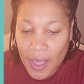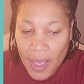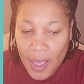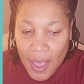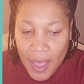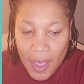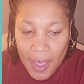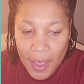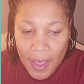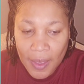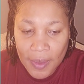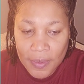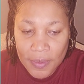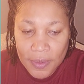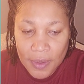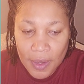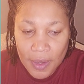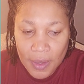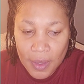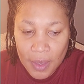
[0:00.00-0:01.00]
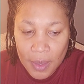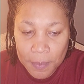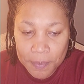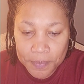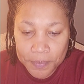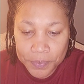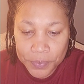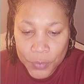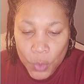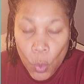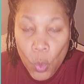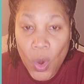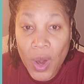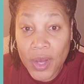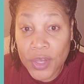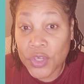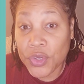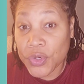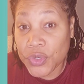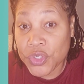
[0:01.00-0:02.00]
and
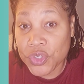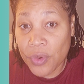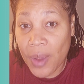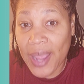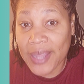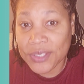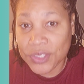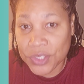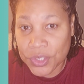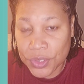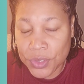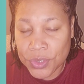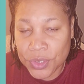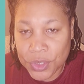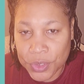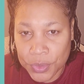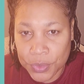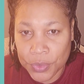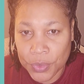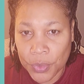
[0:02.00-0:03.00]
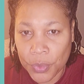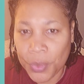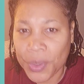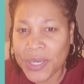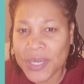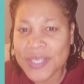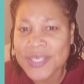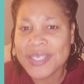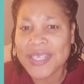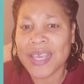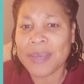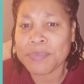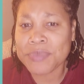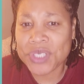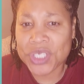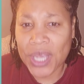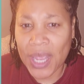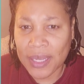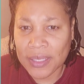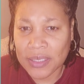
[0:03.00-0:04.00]
what you're trying to do. What is the
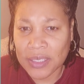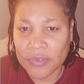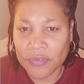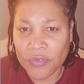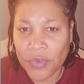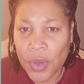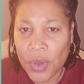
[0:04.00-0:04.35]
objective?